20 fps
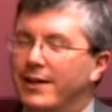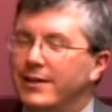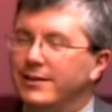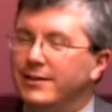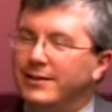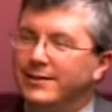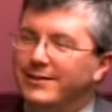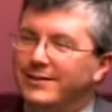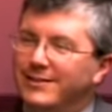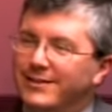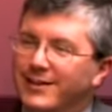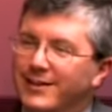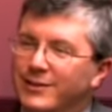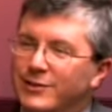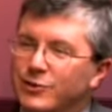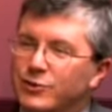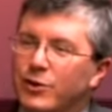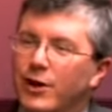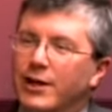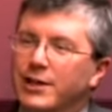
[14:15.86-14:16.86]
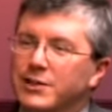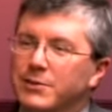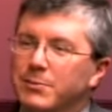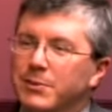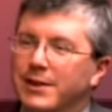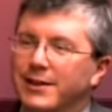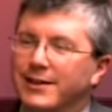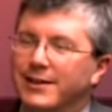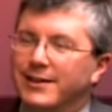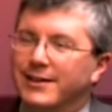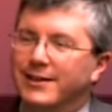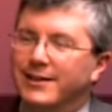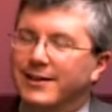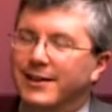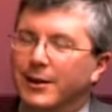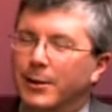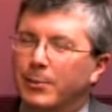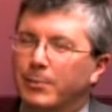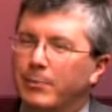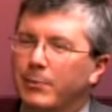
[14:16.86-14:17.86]
it strikes me
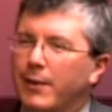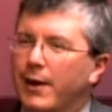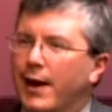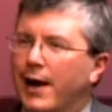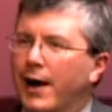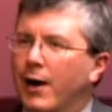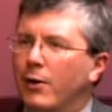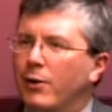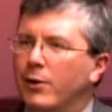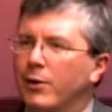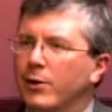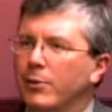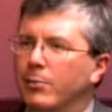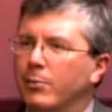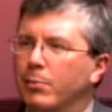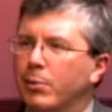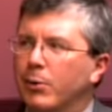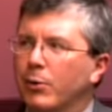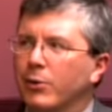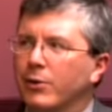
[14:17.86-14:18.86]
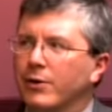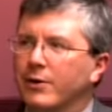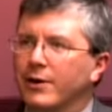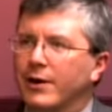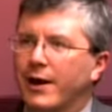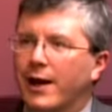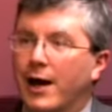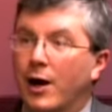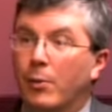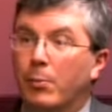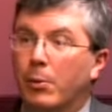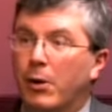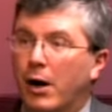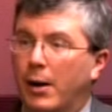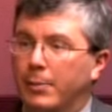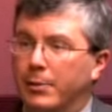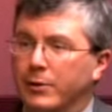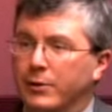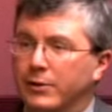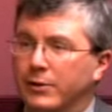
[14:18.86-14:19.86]
um, how important and how
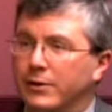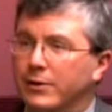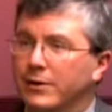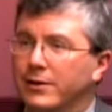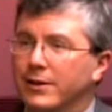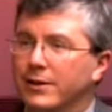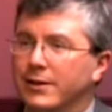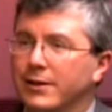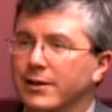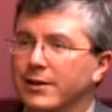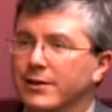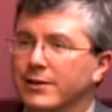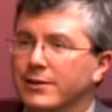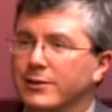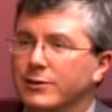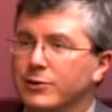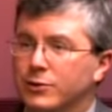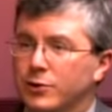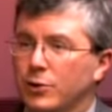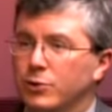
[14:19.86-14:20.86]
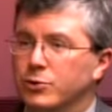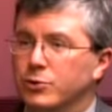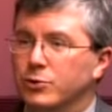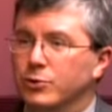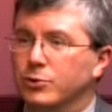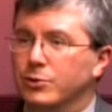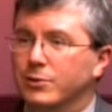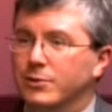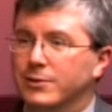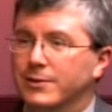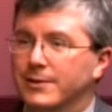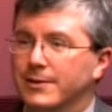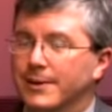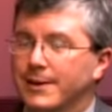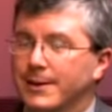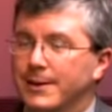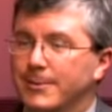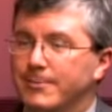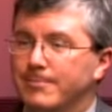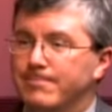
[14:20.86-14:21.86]
popular the social
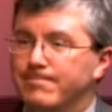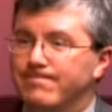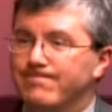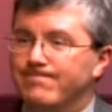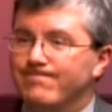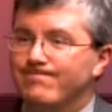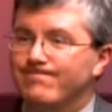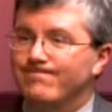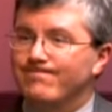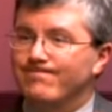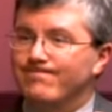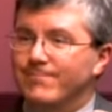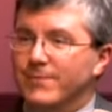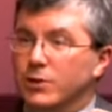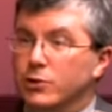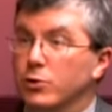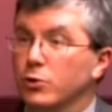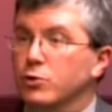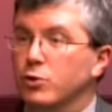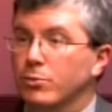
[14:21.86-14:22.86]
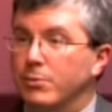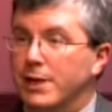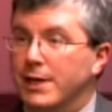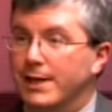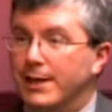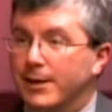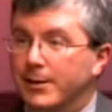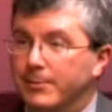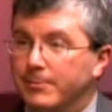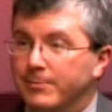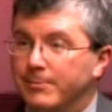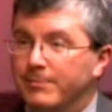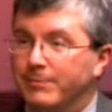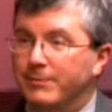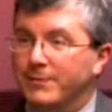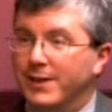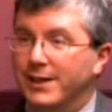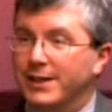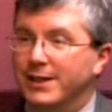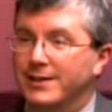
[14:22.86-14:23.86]
um, social media
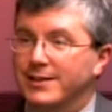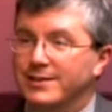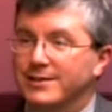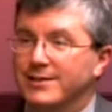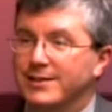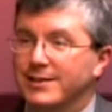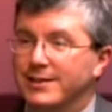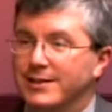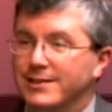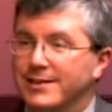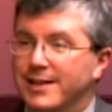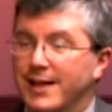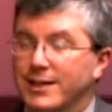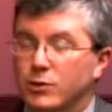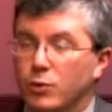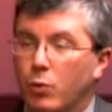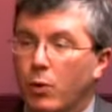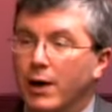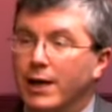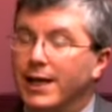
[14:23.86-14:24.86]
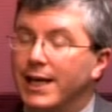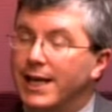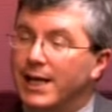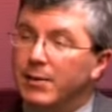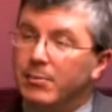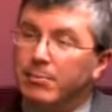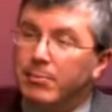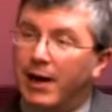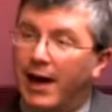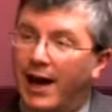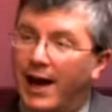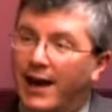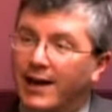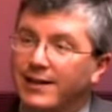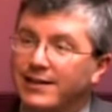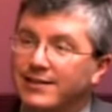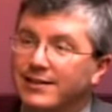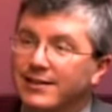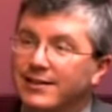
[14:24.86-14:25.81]
mm-hmm. is these days, and what an impact